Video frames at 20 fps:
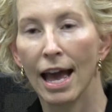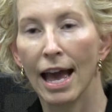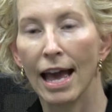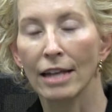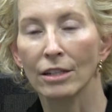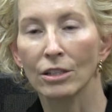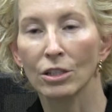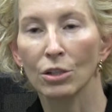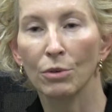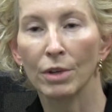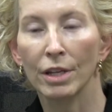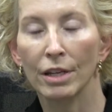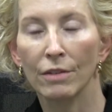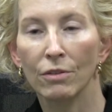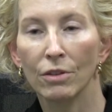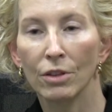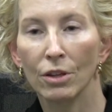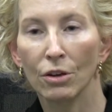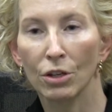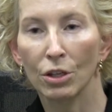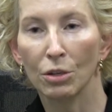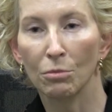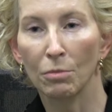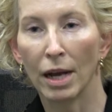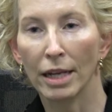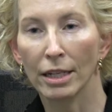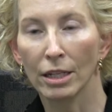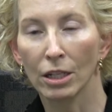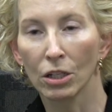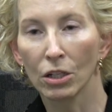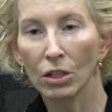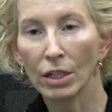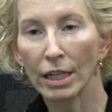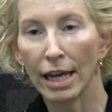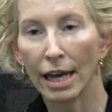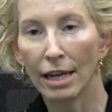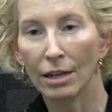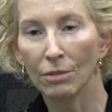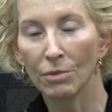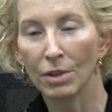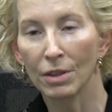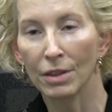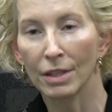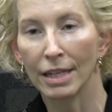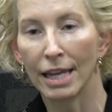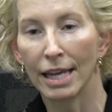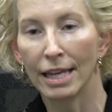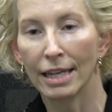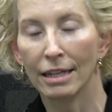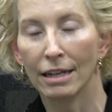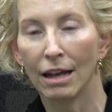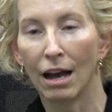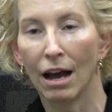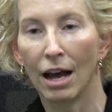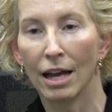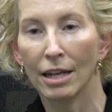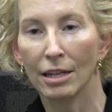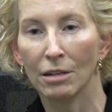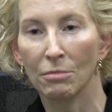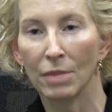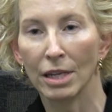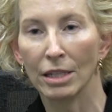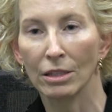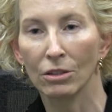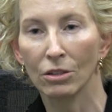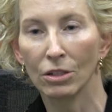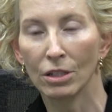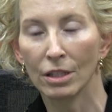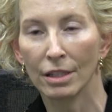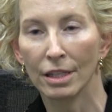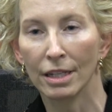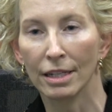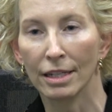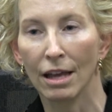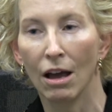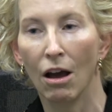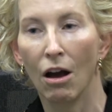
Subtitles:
And so even though you might look at it with the naked eye and it may look that